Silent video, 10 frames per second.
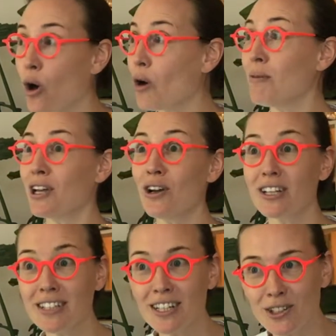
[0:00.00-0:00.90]
oh my God, I
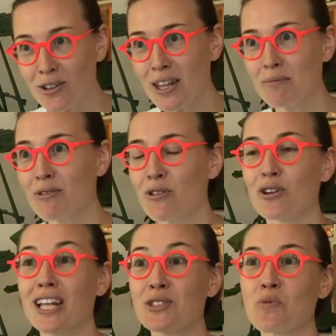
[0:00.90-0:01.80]
didn't know that before,
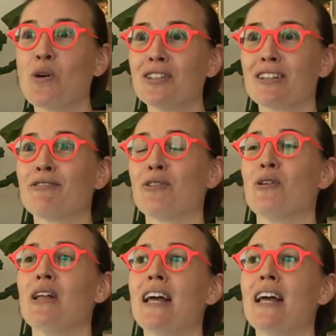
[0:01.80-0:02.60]
that's wonderful.